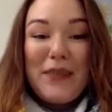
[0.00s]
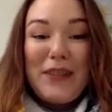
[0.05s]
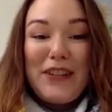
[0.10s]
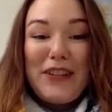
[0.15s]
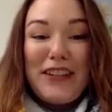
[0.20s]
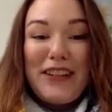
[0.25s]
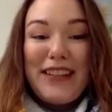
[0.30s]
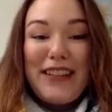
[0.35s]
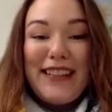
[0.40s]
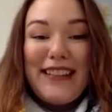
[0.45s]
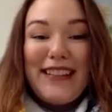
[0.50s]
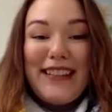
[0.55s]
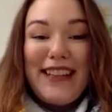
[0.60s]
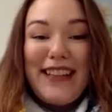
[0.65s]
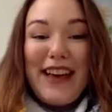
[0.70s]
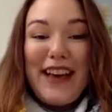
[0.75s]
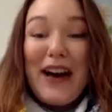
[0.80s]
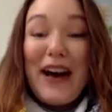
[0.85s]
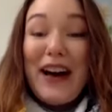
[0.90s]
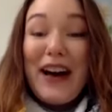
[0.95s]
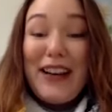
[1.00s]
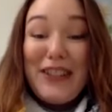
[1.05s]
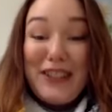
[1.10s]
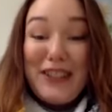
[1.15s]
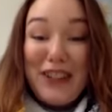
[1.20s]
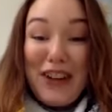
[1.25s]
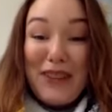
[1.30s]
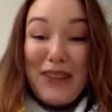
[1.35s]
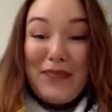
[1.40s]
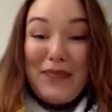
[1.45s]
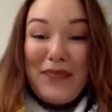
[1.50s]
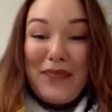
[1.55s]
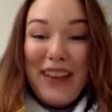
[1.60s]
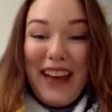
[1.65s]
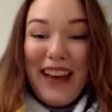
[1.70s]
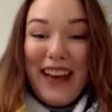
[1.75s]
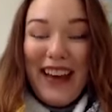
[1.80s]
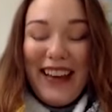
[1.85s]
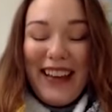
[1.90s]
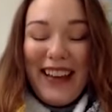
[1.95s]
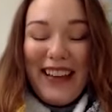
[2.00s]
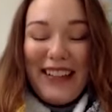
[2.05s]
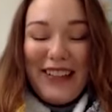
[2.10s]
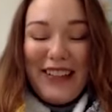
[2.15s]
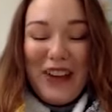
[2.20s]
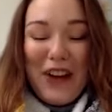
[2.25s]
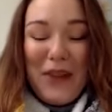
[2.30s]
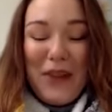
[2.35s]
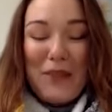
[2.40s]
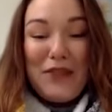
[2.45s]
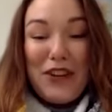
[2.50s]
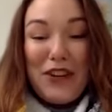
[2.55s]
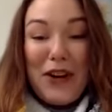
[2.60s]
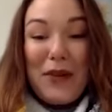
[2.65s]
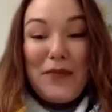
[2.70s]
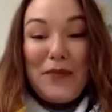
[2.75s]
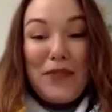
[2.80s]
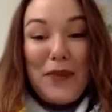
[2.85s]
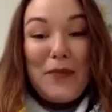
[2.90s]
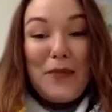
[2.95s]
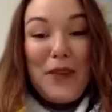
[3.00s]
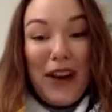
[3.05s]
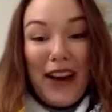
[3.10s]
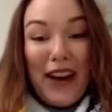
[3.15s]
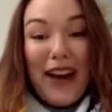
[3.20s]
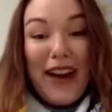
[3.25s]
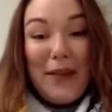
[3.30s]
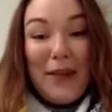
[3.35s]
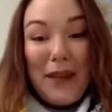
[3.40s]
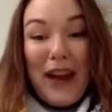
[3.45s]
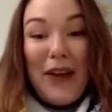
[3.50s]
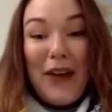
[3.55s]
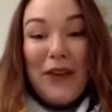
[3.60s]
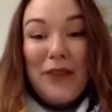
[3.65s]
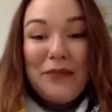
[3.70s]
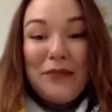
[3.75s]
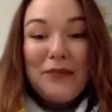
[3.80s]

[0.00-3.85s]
which is a sharp jump from where I am now.